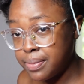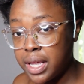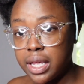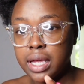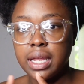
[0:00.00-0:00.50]

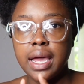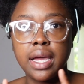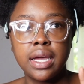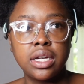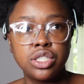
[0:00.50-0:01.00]
making
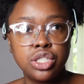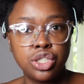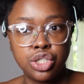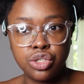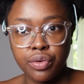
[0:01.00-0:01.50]
like
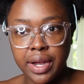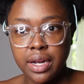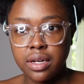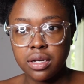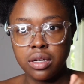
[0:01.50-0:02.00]

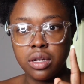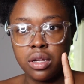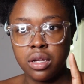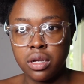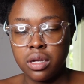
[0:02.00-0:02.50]
straight,
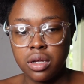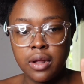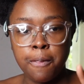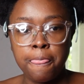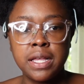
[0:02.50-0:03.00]

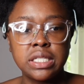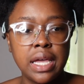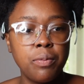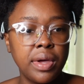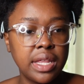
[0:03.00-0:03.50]
the
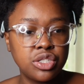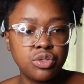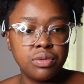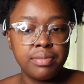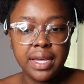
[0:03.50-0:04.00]
same way that
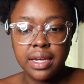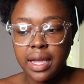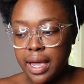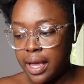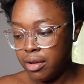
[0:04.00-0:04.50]
you'd make
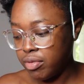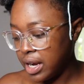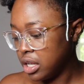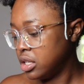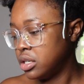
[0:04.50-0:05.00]
a
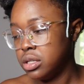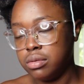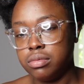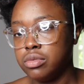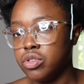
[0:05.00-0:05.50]
regular
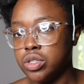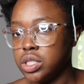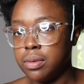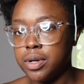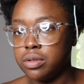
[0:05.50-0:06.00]

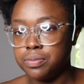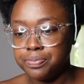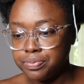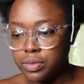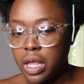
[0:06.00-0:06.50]
crochet bow.
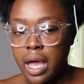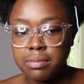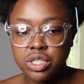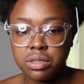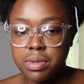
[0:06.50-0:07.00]

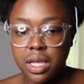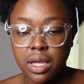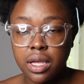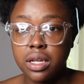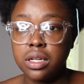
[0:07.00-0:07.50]
I'm just
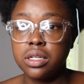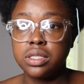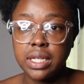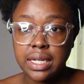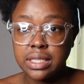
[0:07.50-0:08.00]
making it
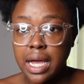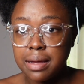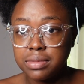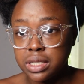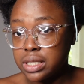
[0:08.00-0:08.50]
10
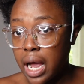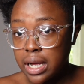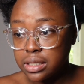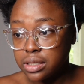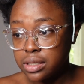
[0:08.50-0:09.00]
times the
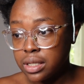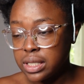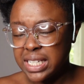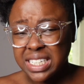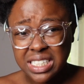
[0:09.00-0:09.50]
size.
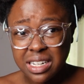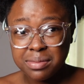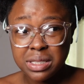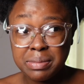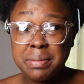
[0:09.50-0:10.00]
10
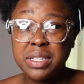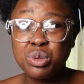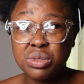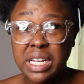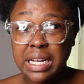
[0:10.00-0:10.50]
times, maybe
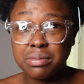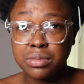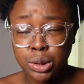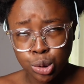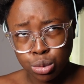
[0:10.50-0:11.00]
2
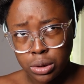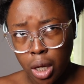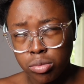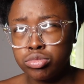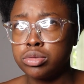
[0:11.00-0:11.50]
times, 2
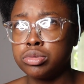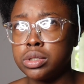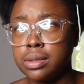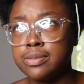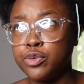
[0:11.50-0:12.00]
times, 3
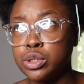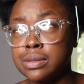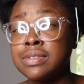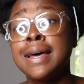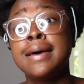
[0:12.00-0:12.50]
times, 4
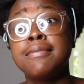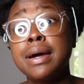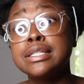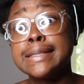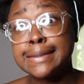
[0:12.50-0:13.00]
times,
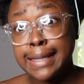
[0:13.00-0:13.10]
probably 6